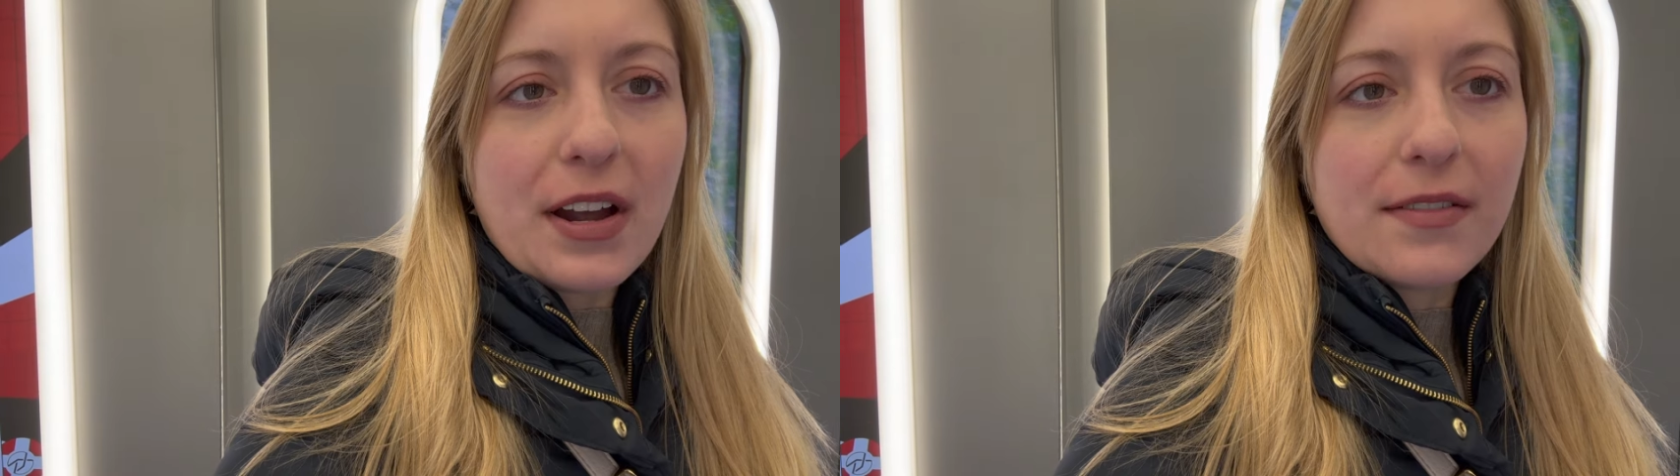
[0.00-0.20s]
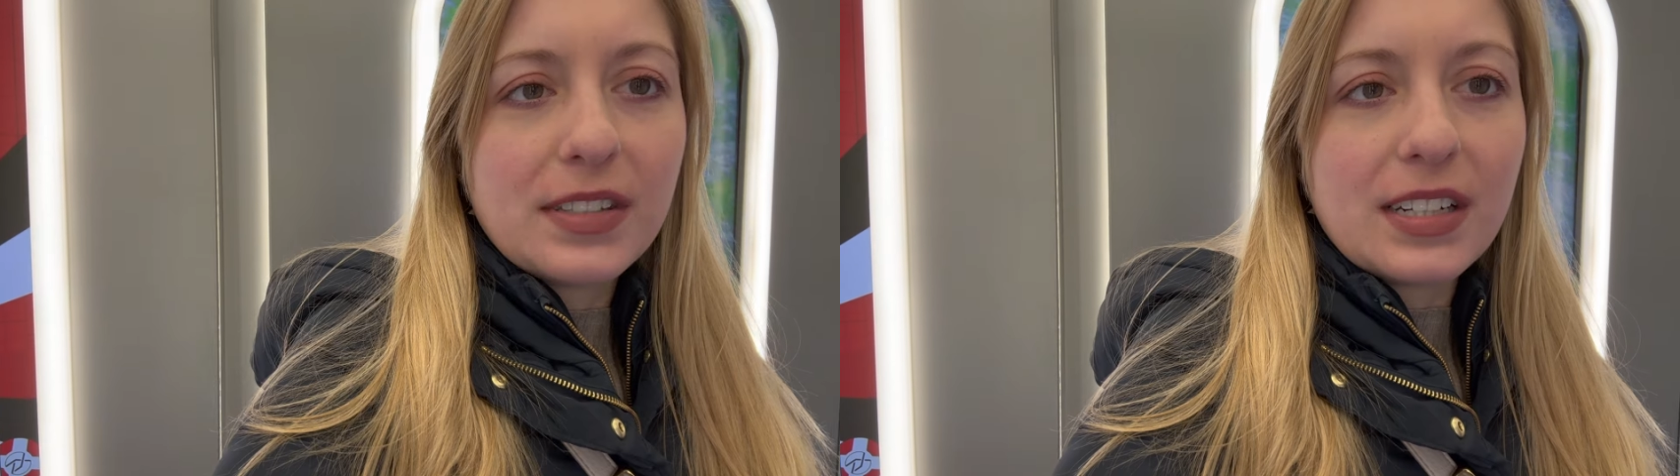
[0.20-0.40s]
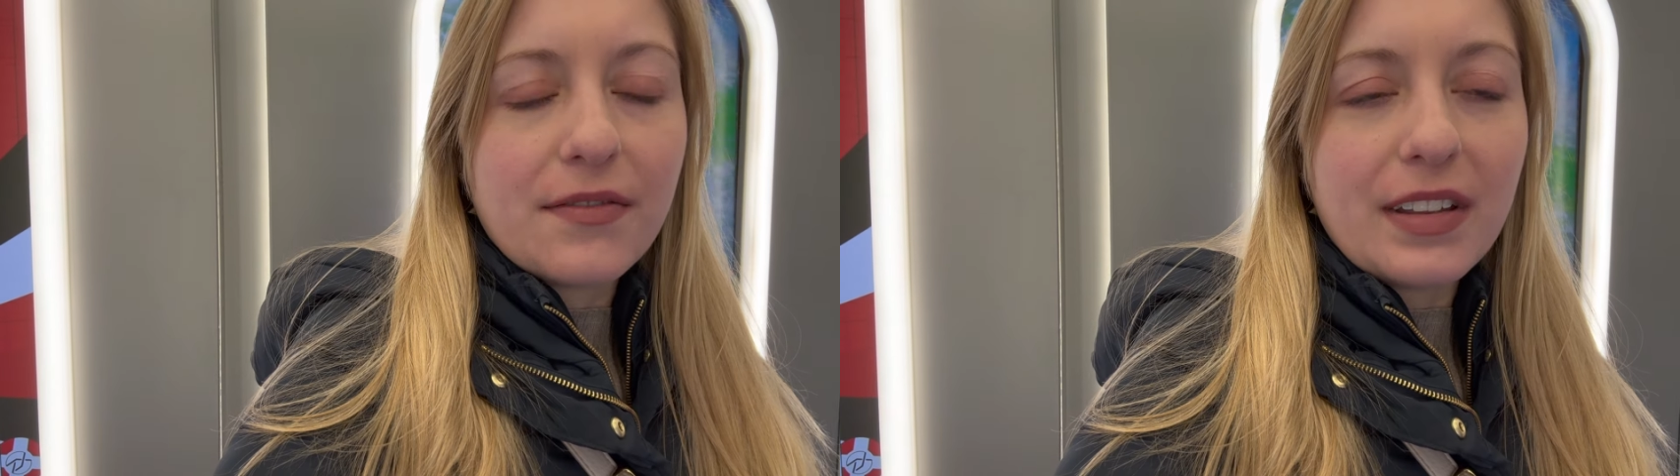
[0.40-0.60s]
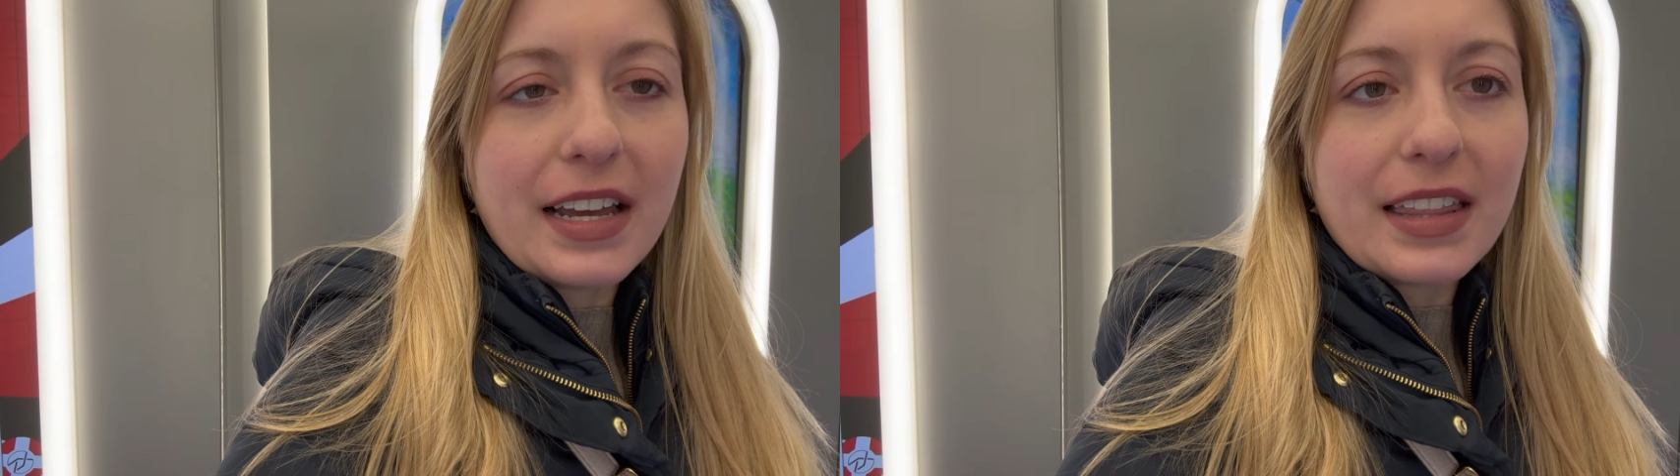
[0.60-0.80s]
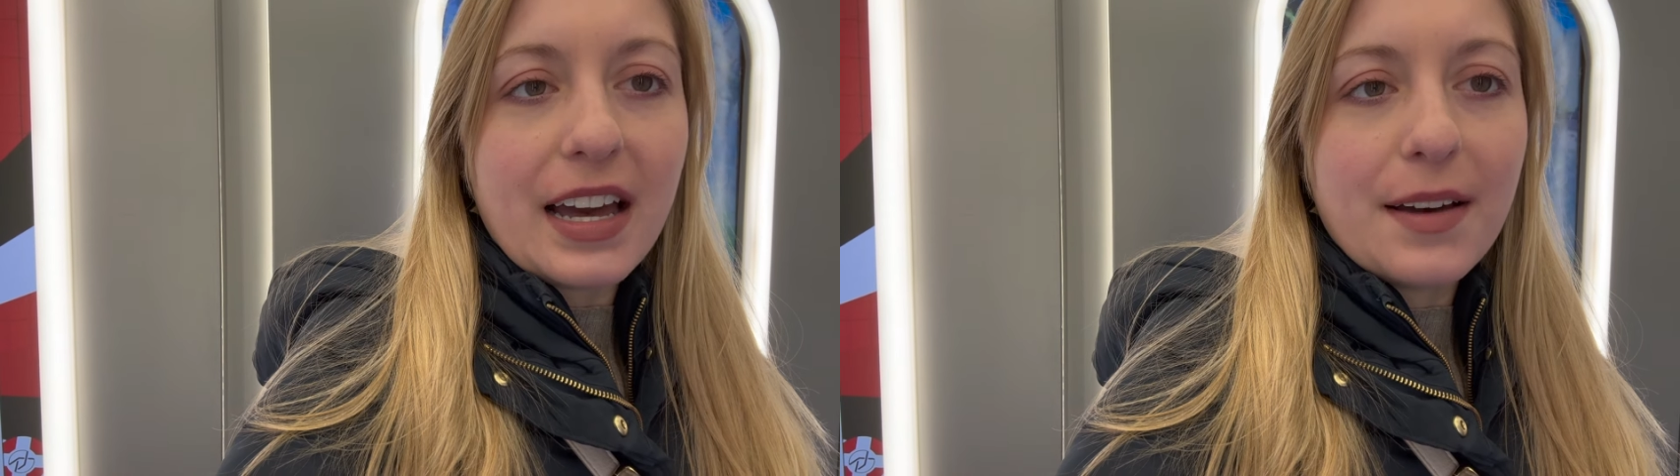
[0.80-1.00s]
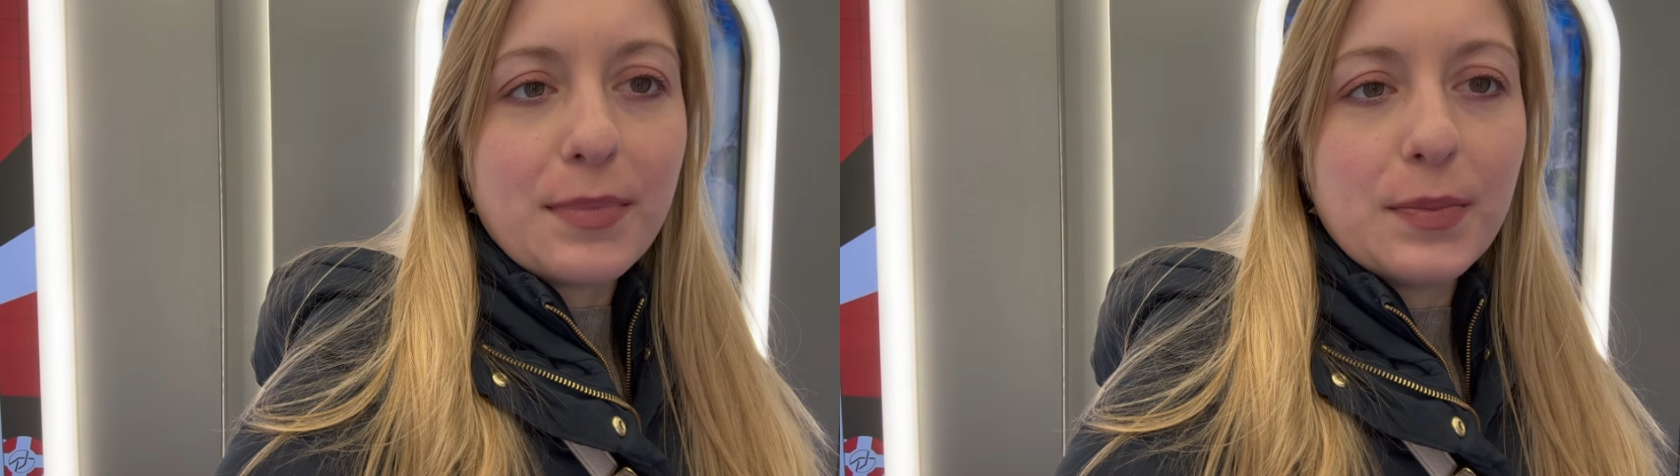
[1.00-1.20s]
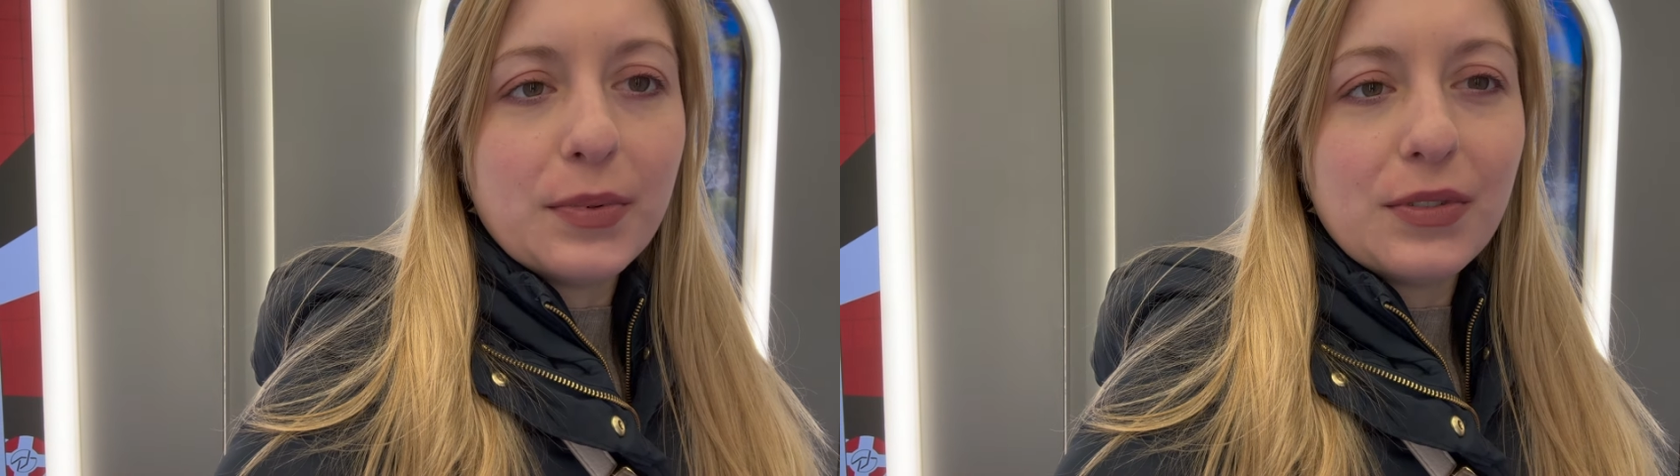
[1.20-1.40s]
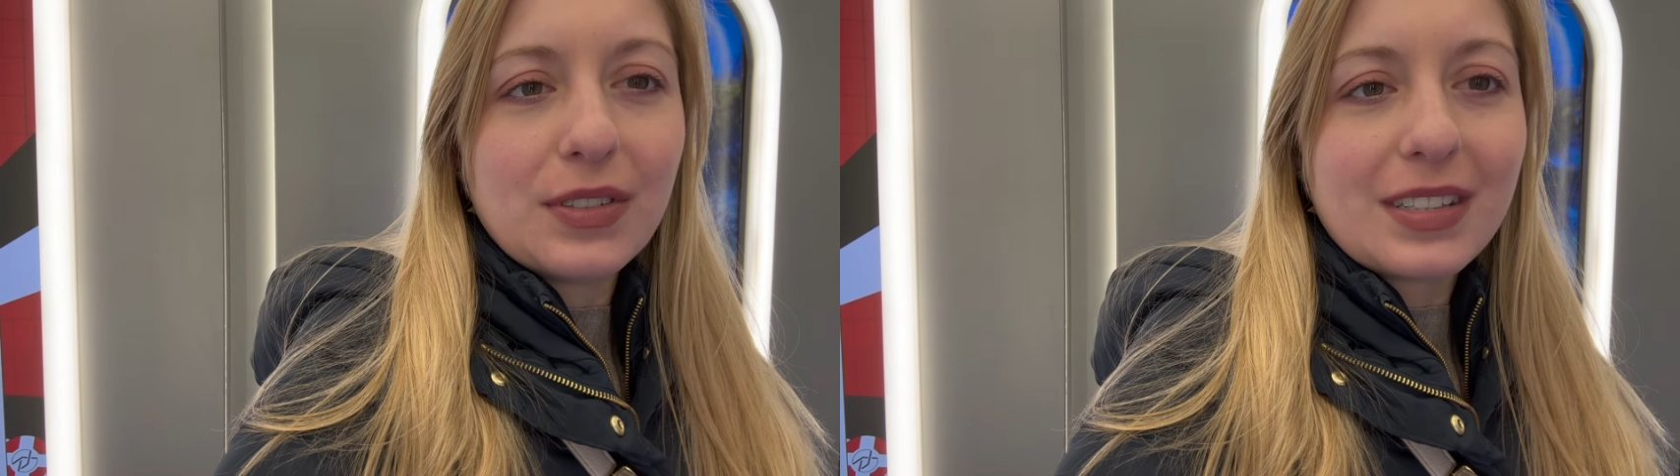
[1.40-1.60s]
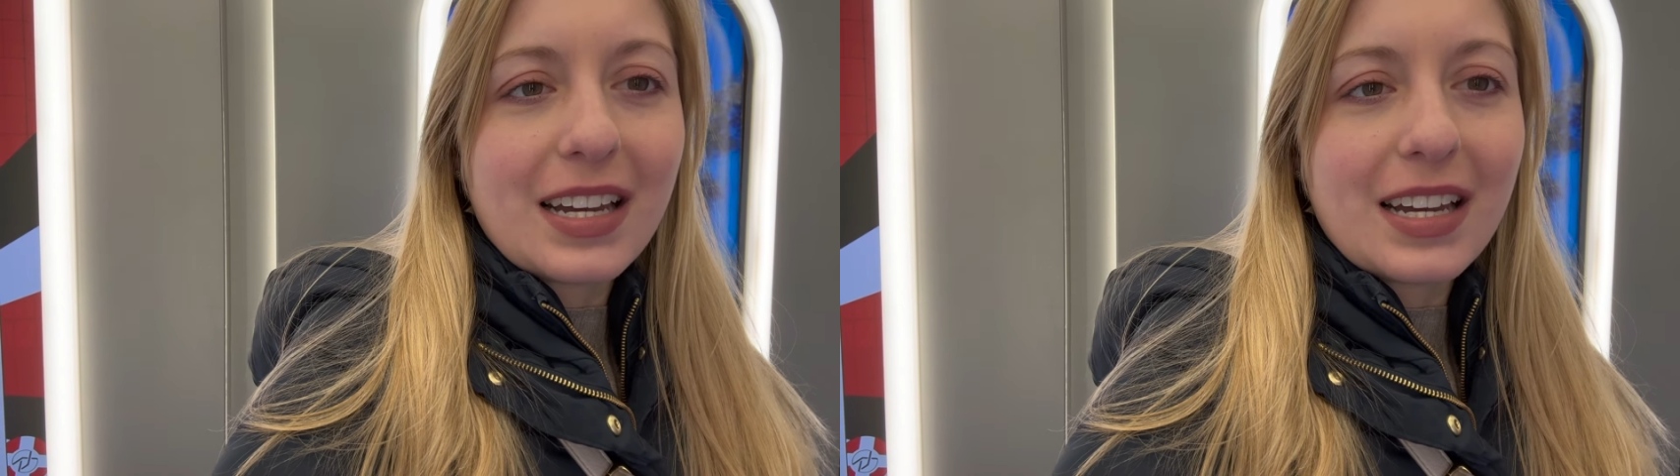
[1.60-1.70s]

of stuff like that. People just